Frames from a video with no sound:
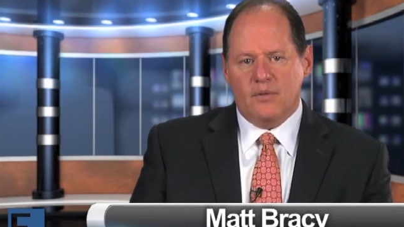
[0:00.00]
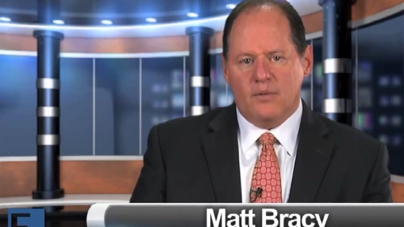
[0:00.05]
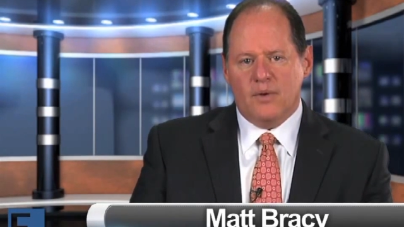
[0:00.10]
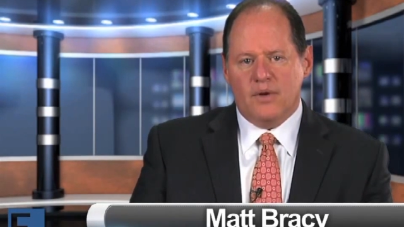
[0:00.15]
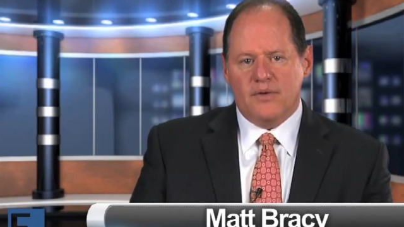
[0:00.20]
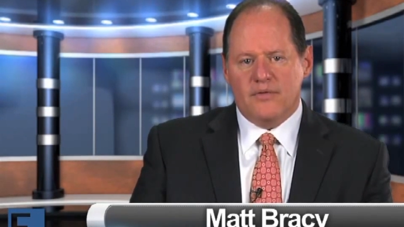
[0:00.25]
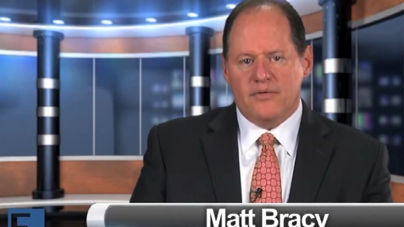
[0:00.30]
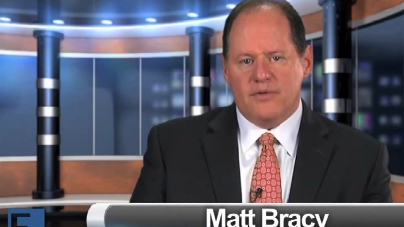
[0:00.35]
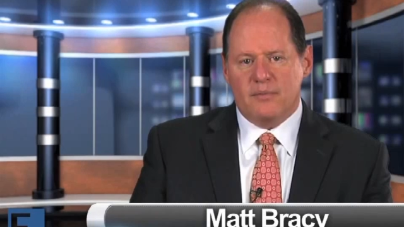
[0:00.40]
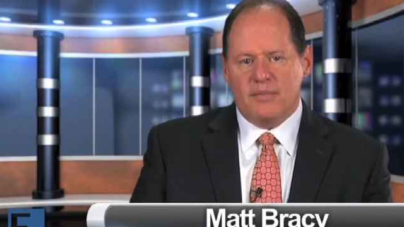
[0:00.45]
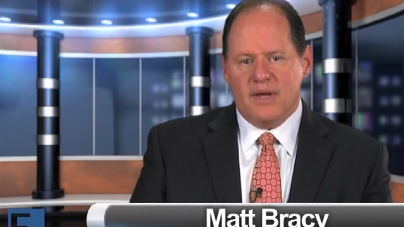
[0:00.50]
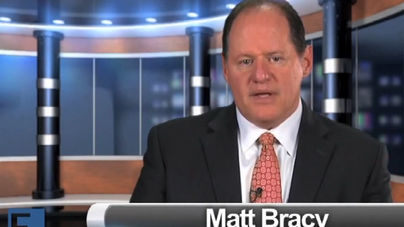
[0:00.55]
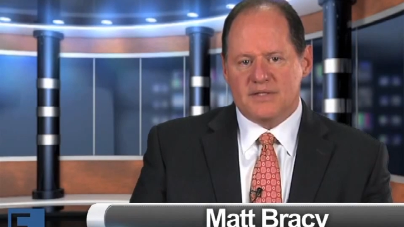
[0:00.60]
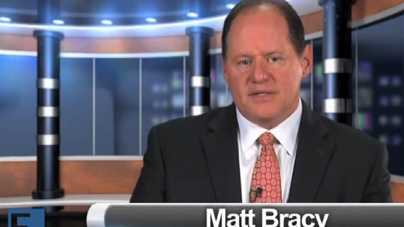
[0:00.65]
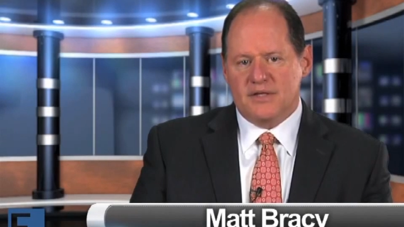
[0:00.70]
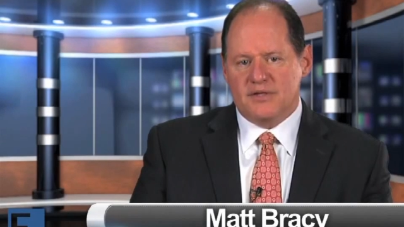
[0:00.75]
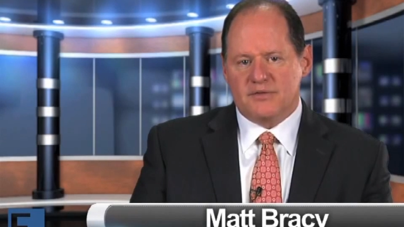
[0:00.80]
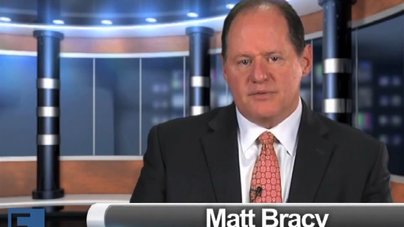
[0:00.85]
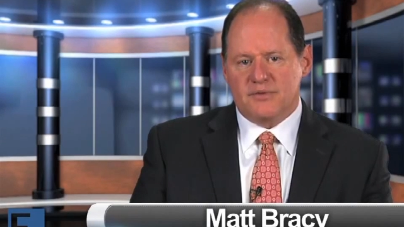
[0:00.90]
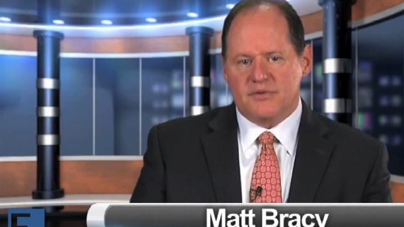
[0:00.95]
what does the
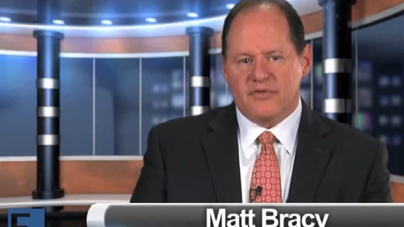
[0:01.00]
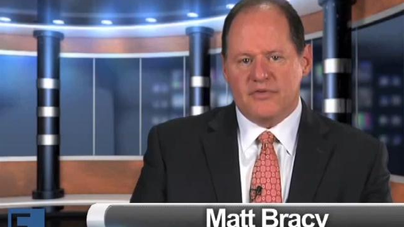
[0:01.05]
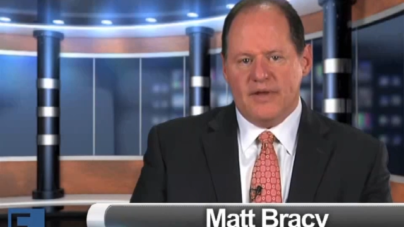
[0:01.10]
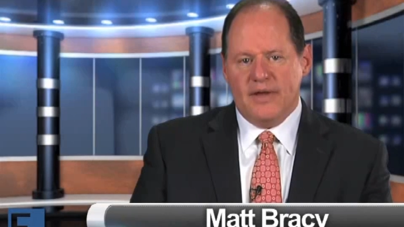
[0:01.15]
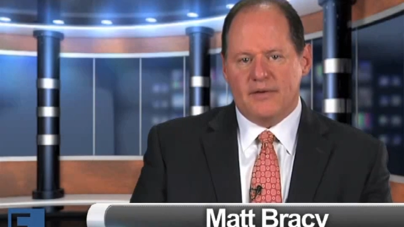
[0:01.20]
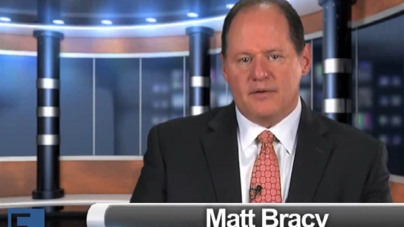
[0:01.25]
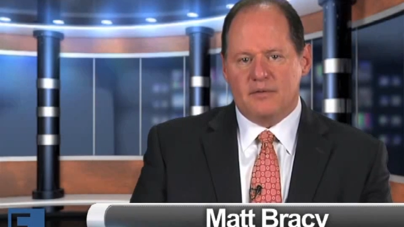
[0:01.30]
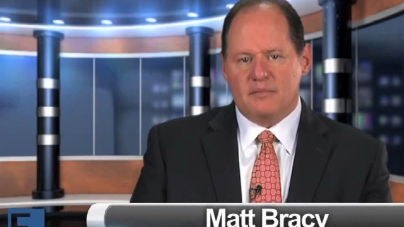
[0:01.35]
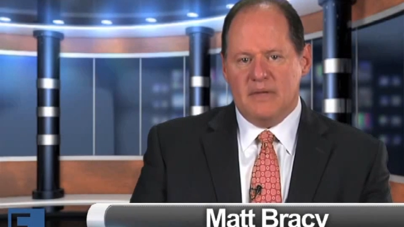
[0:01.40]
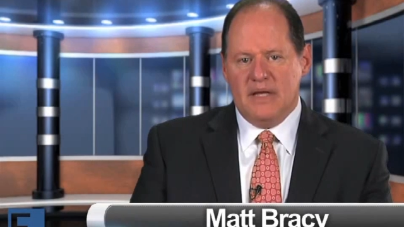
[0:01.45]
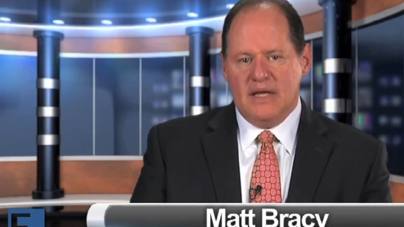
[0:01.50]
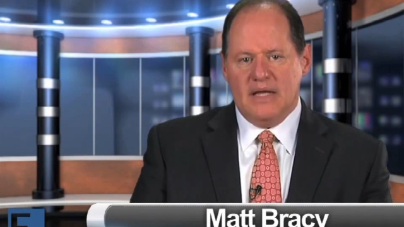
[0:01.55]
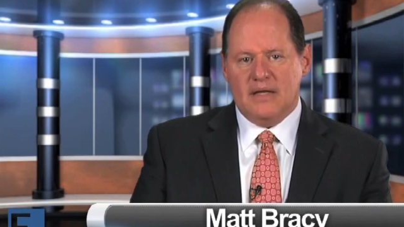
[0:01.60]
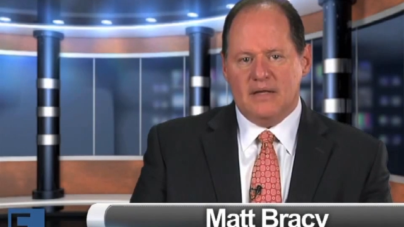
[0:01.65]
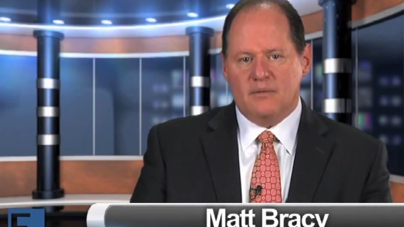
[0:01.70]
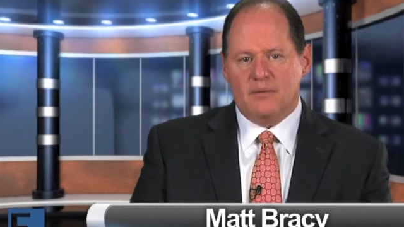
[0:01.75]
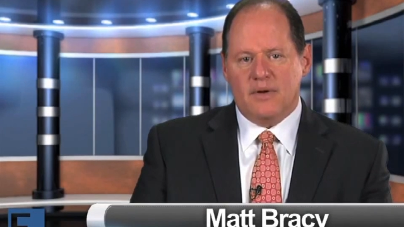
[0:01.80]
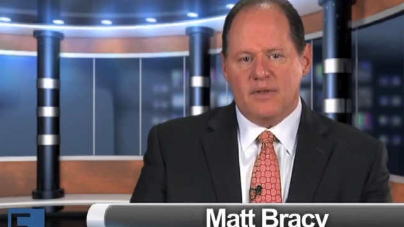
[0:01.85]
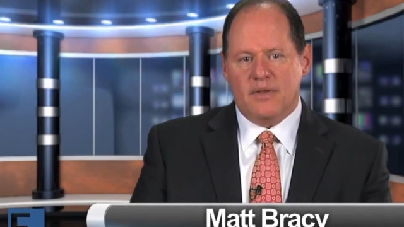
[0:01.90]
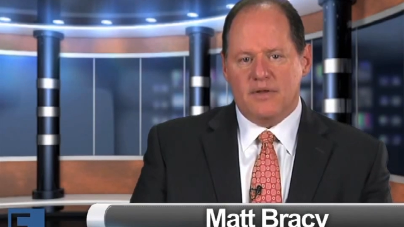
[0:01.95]
best interest standard
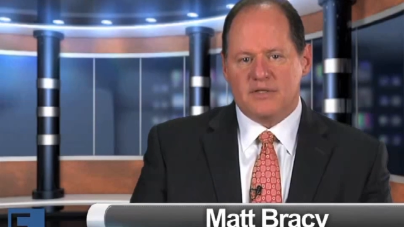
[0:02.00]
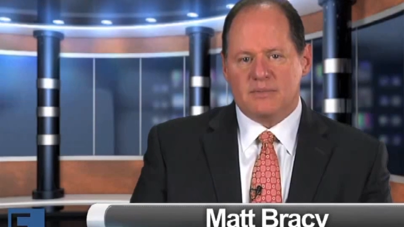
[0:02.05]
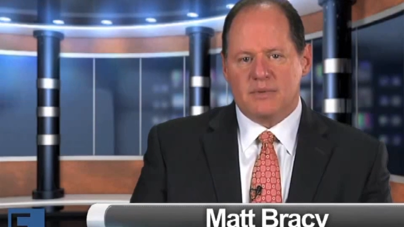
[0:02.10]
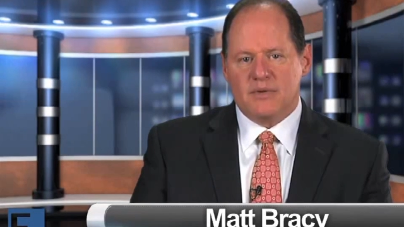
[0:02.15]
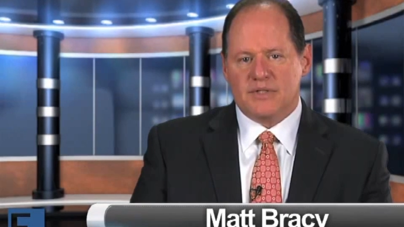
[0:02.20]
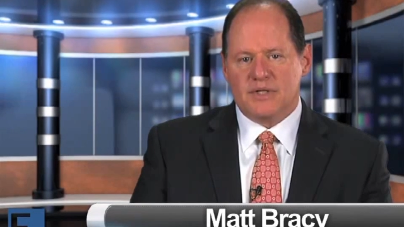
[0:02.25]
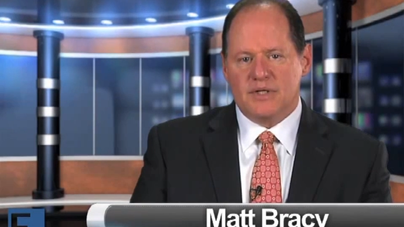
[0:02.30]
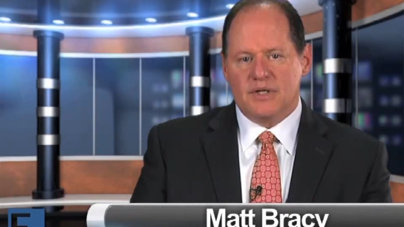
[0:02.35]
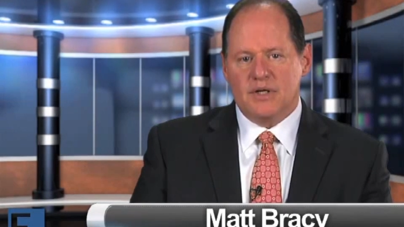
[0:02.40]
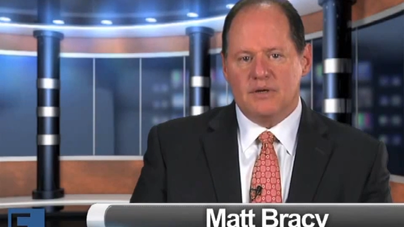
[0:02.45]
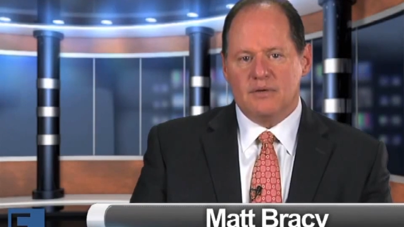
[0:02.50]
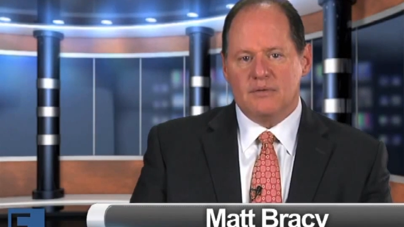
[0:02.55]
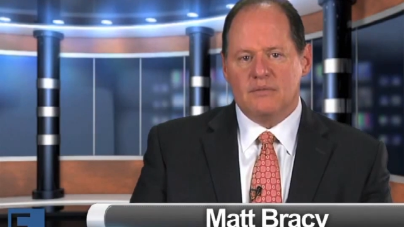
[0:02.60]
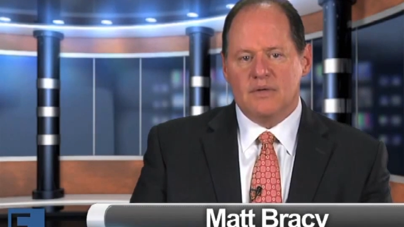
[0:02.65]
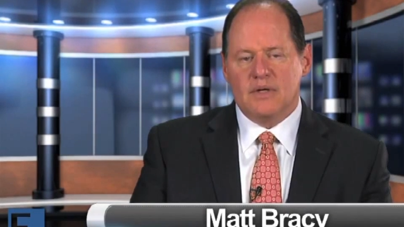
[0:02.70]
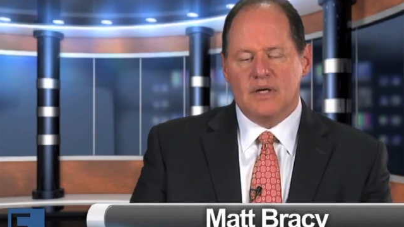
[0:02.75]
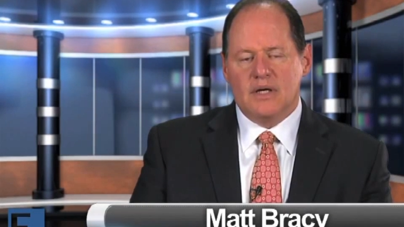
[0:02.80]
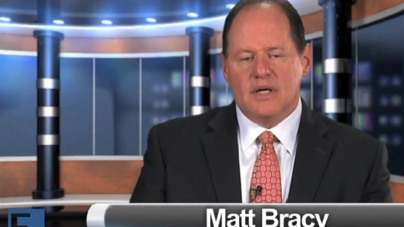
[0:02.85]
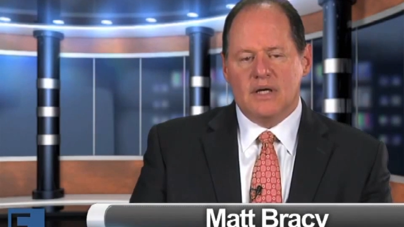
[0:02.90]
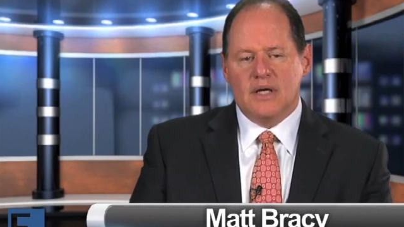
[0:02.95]
mean? What are they supposed to
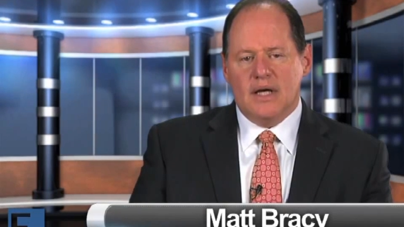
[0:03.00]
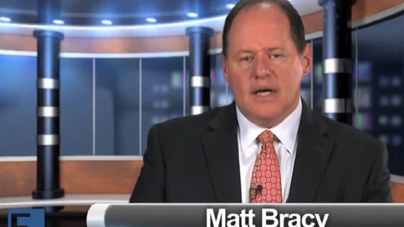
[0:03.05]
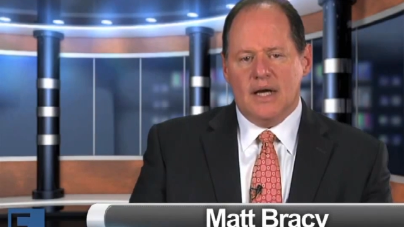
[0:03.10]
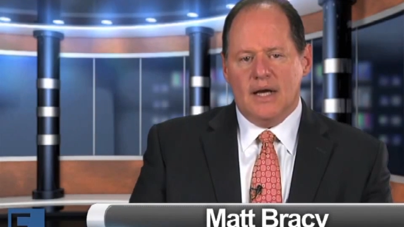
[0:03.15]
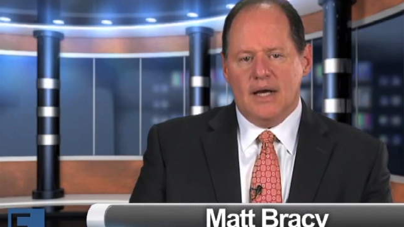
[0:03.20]
do?